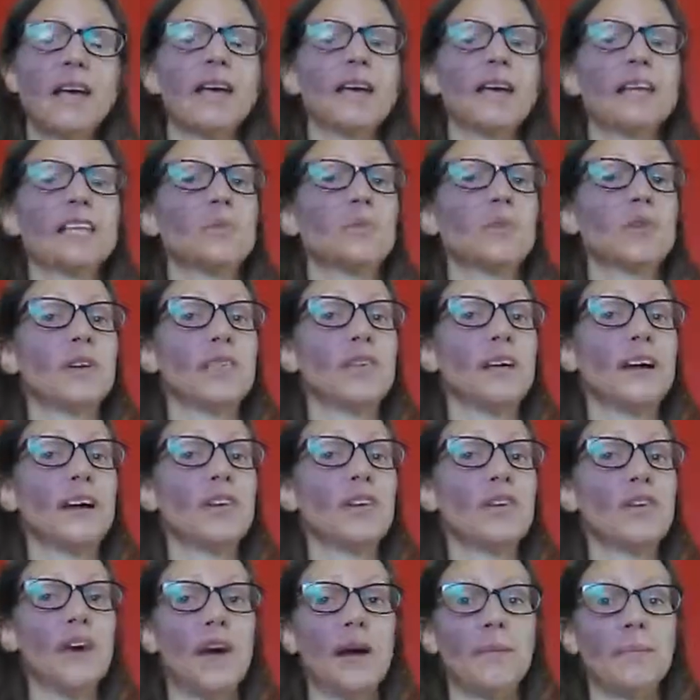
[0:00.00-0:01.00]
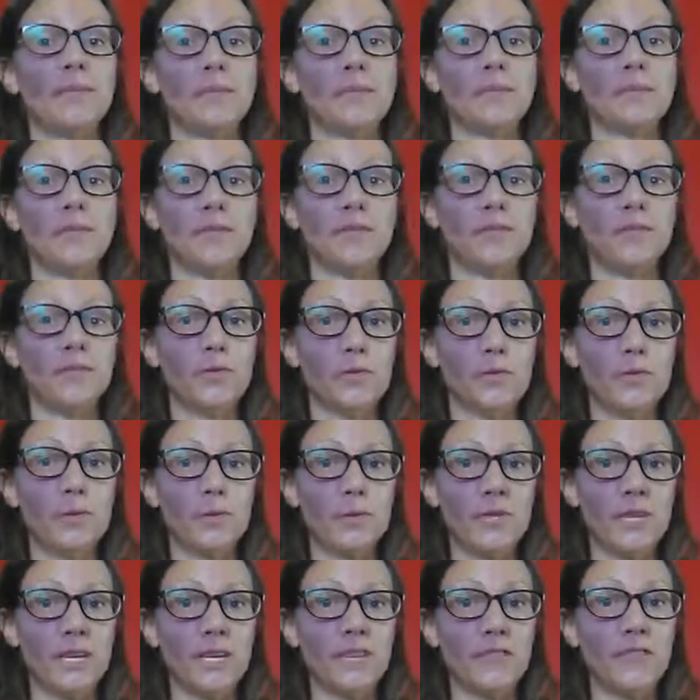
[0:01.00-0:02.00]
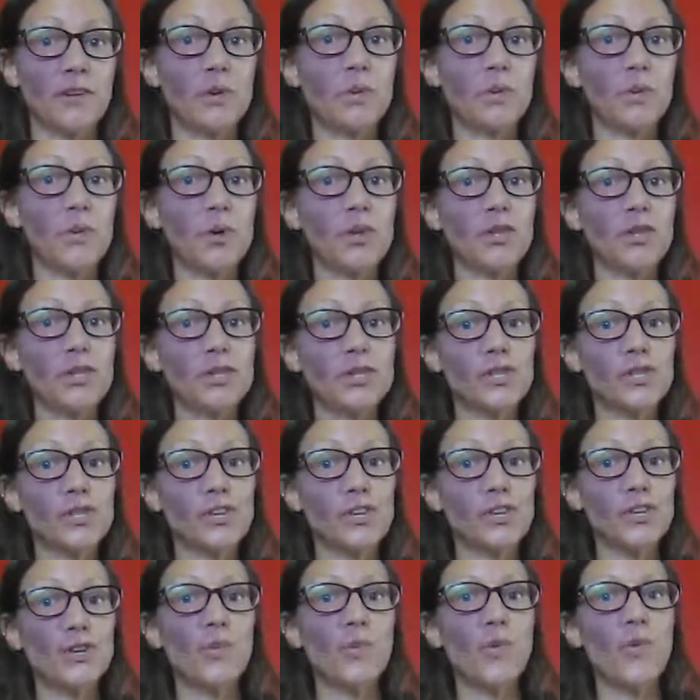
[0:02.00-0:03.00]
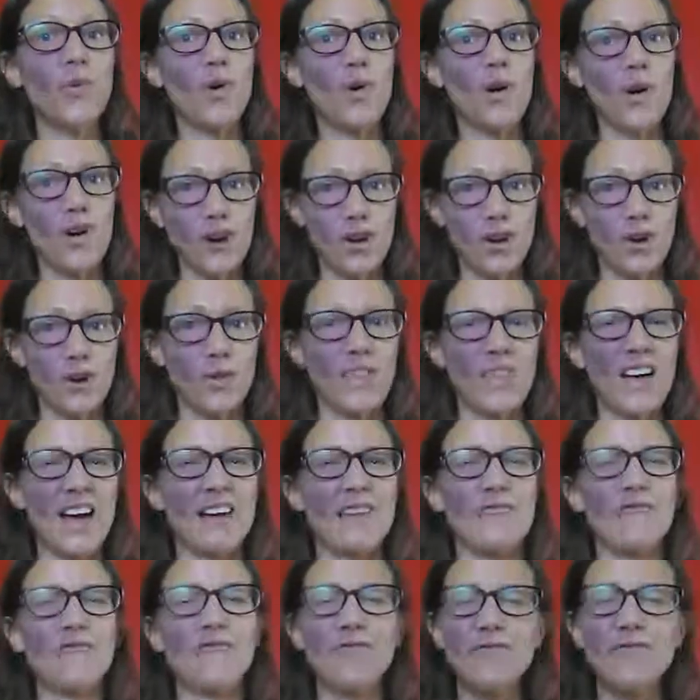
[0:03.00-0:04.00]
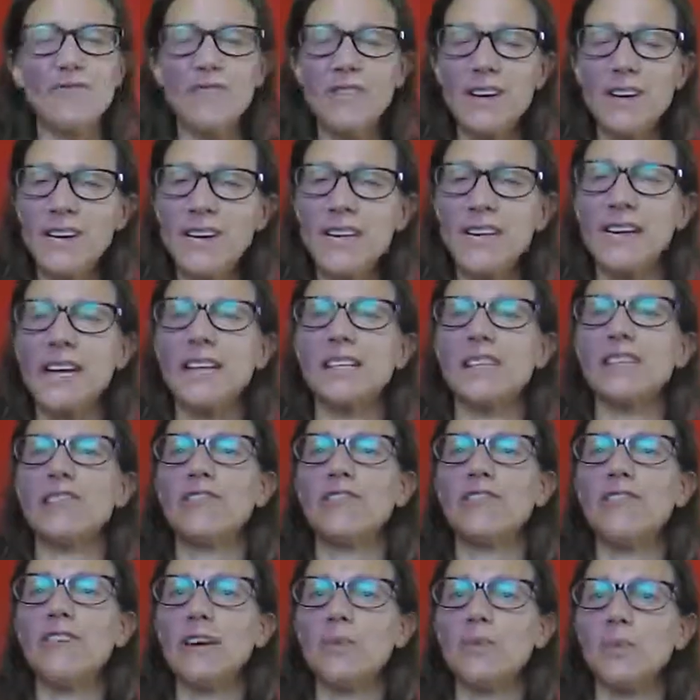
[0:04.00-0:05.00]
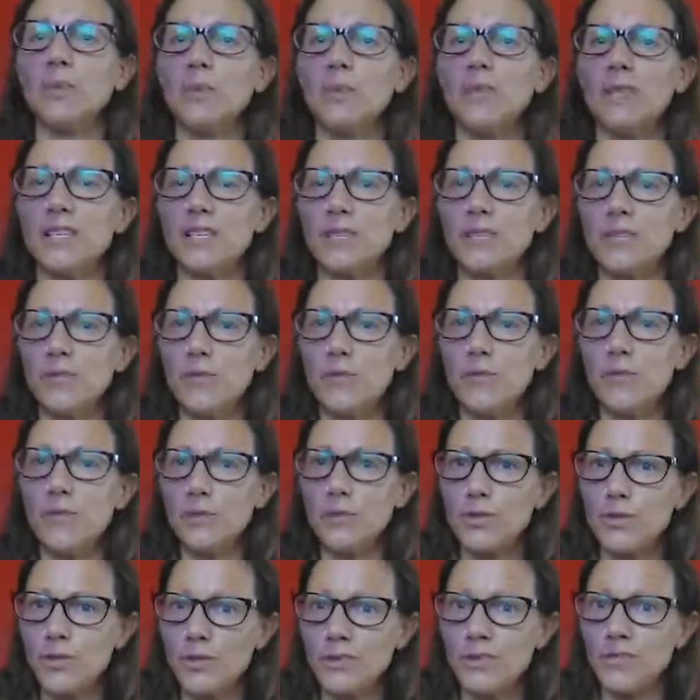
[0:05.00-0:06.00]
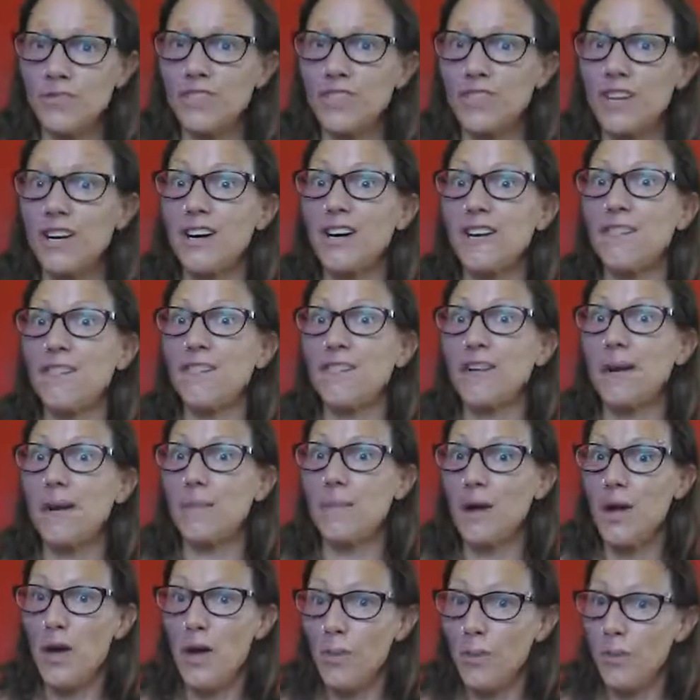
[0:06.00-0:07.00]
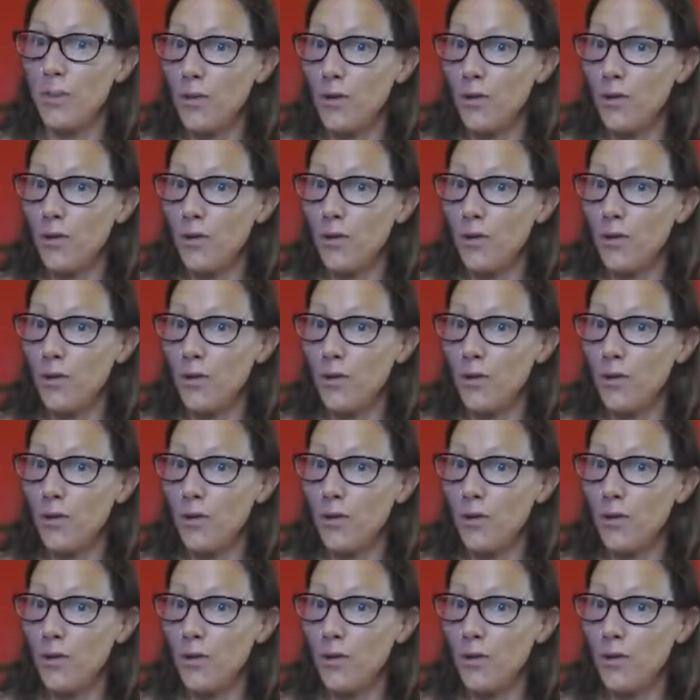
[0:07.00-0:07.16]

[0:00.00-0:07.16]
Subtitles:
And as you breathe out, your abdomen falls. And if you want to work on that and really get to grips with this forced sort of diaphragm